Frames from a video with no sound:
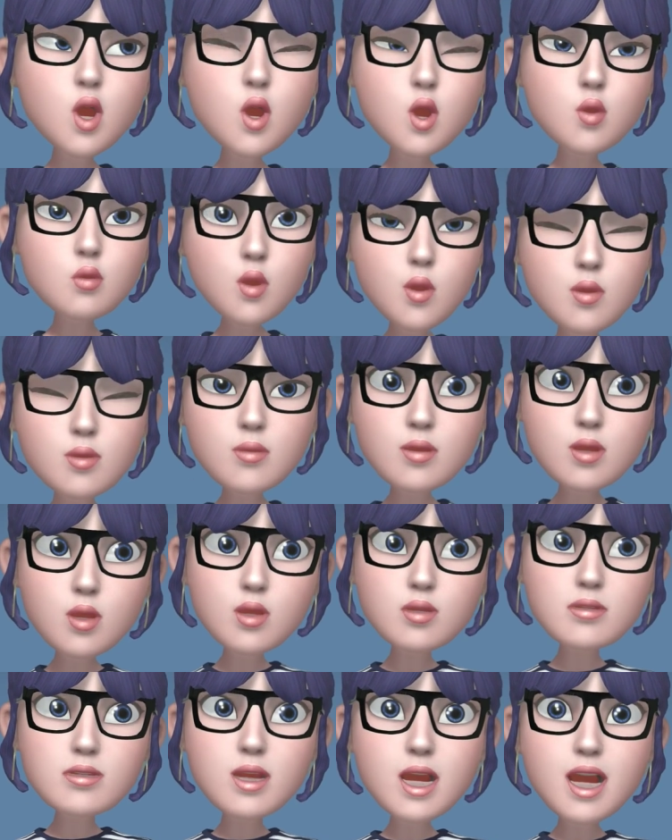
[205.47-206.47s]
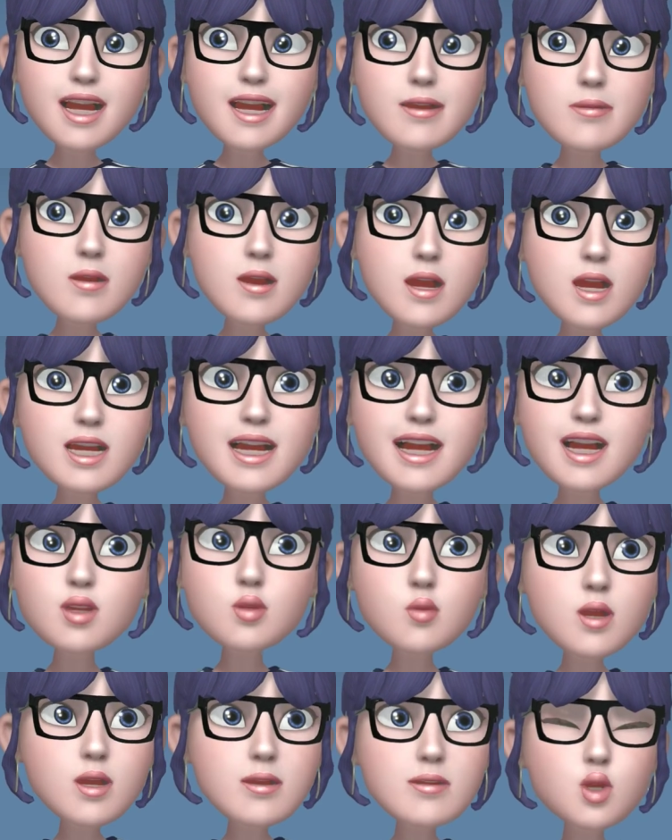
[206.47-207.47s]
which would take a bunch of
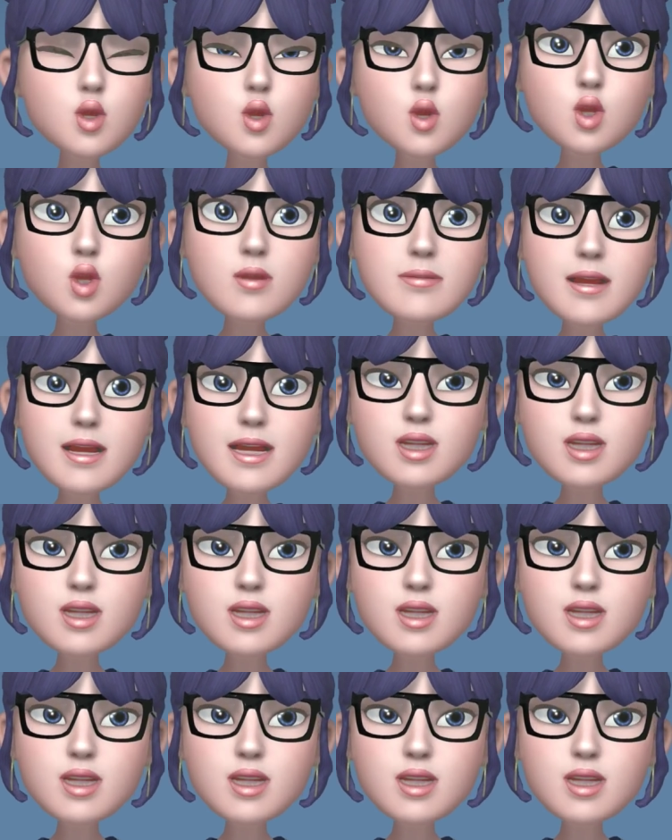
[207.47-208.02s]
needles in my arms,